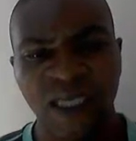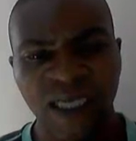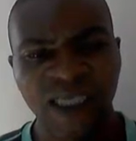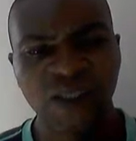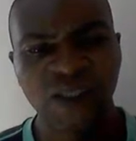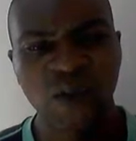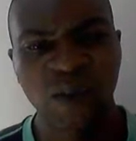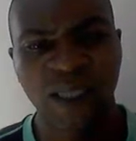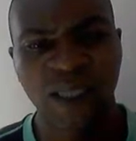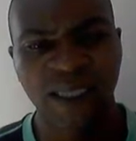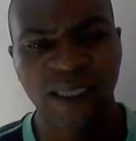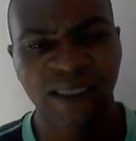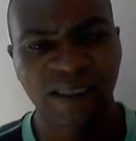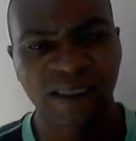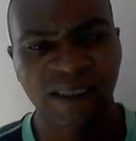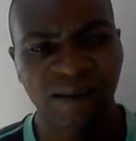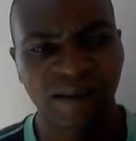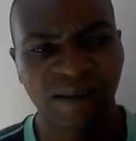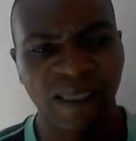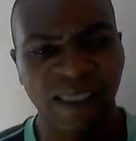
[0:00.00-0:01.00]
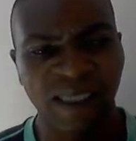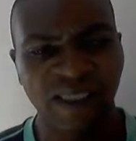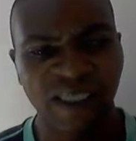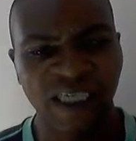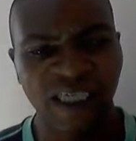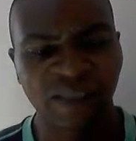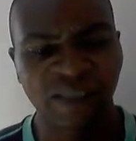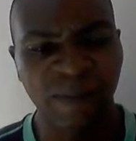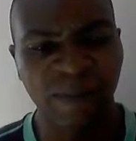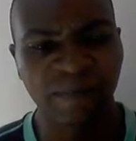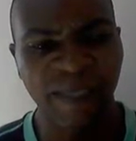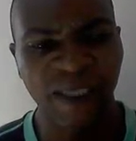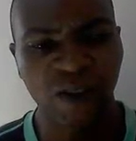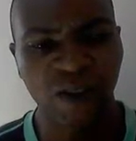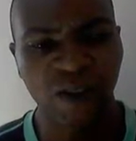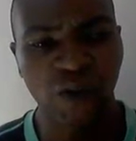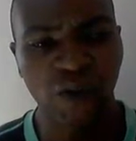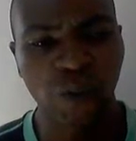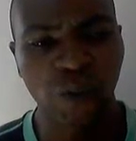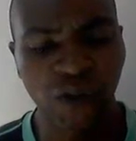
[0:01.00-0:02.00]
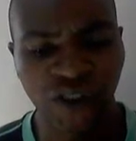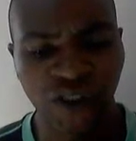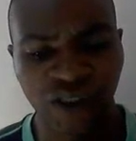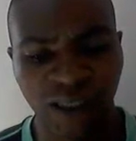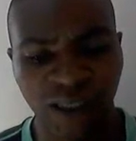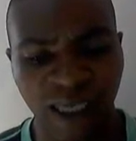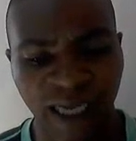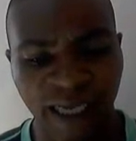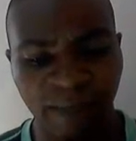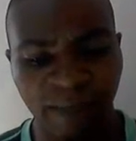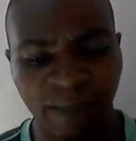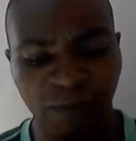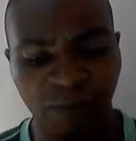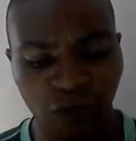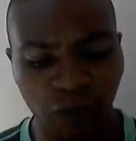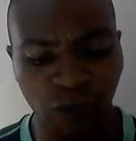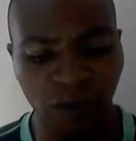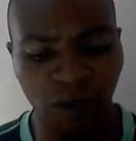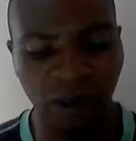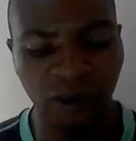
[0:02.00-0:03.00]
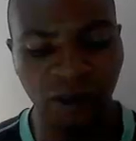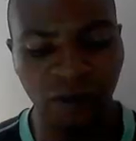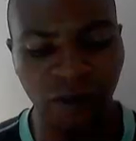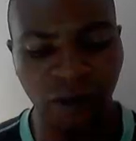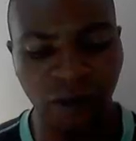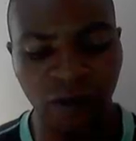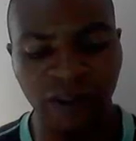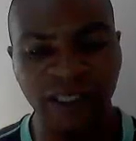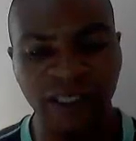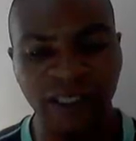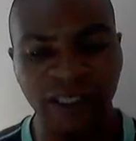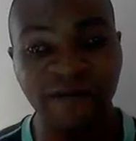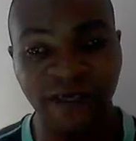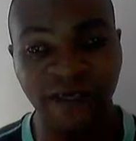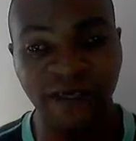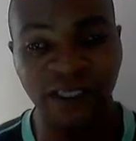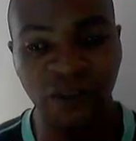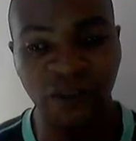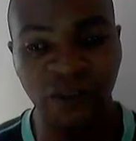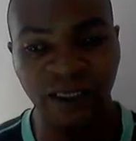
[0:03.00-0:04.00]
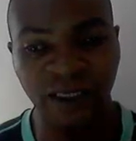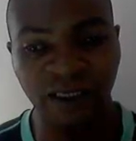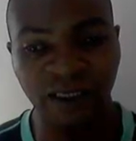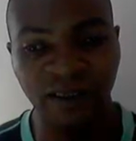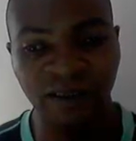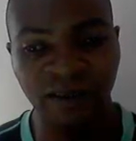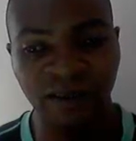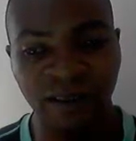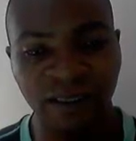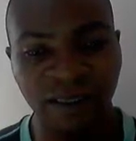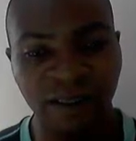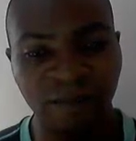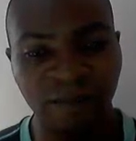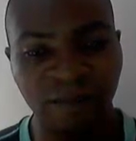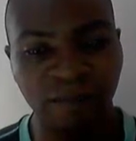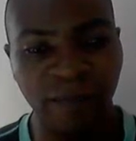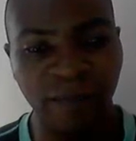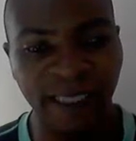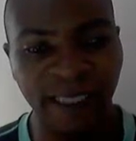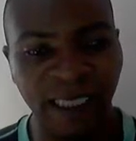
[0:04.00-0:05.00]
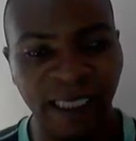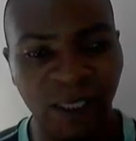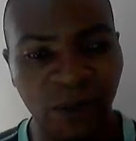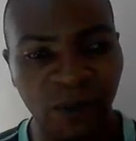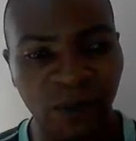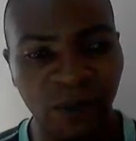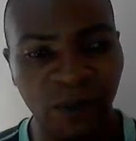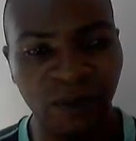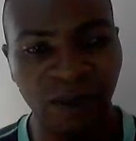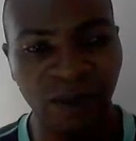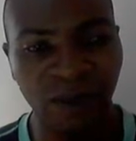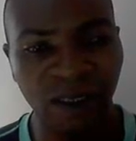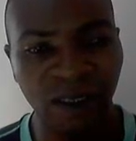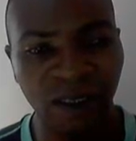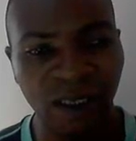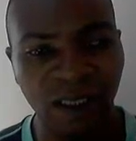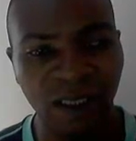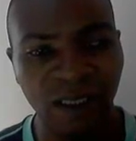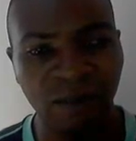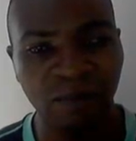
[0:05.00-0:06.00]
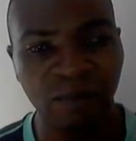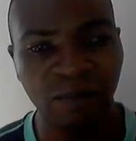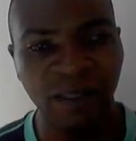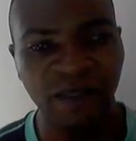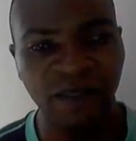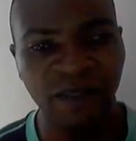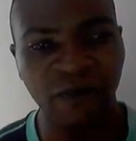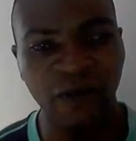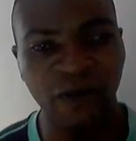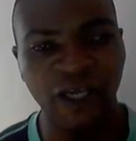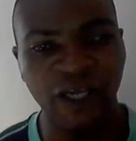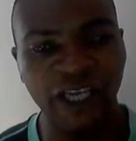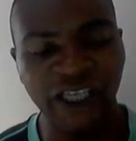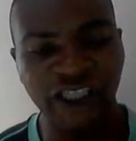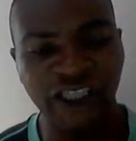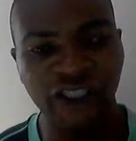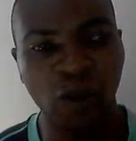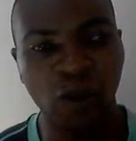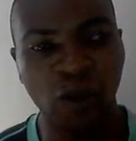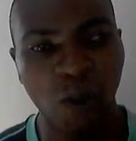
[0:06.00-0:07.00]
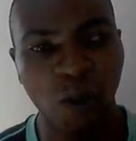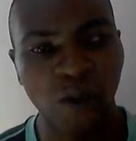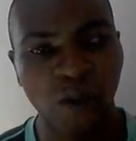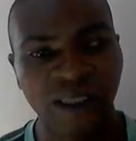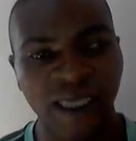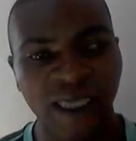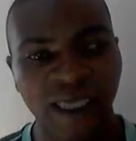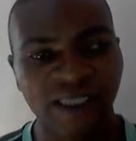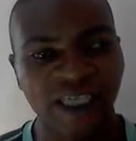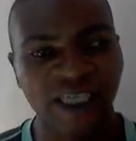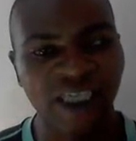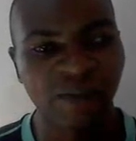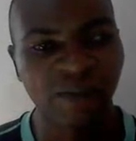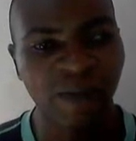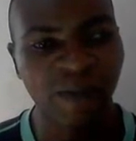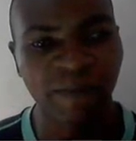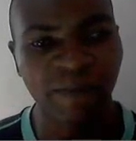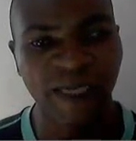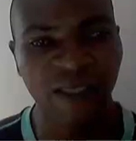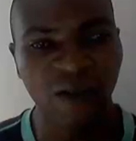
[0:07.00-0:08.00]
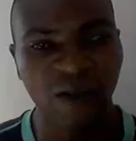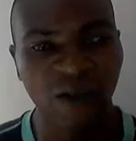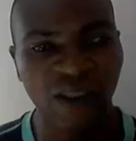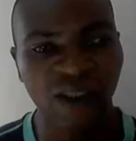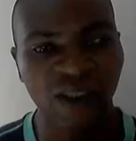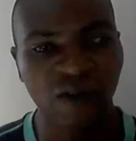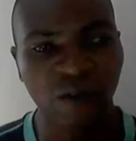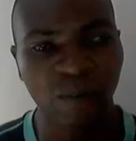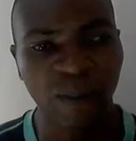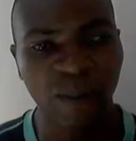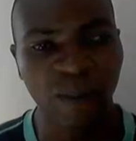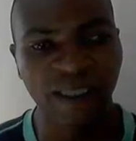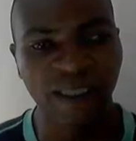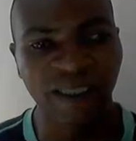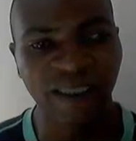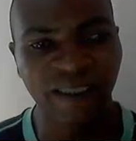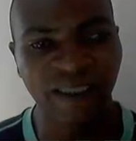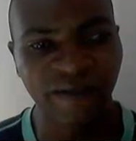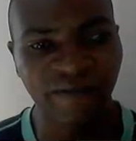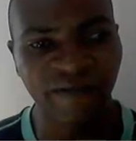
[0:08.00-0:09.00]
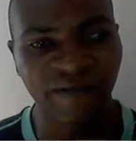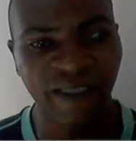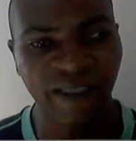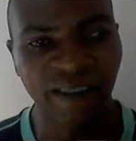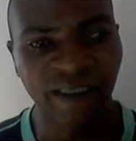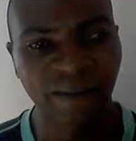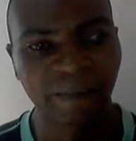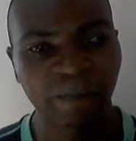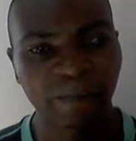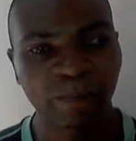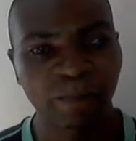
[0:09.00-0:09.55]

Let's look at assessment methods, which I am sure you're already versed with by now. But for each course, the assessment method is completely different.